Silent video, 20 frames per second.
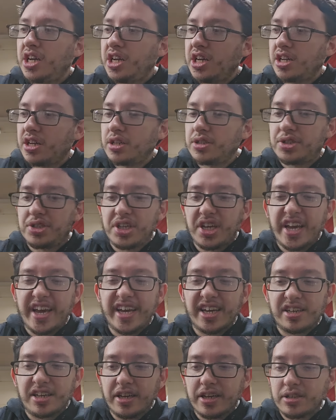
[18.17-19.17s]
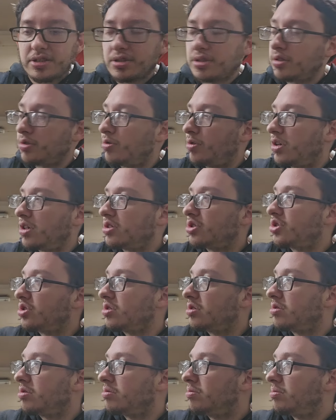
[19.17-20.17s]
and I see a head gasket
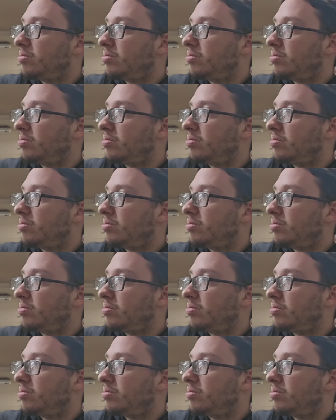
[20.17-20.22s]
question.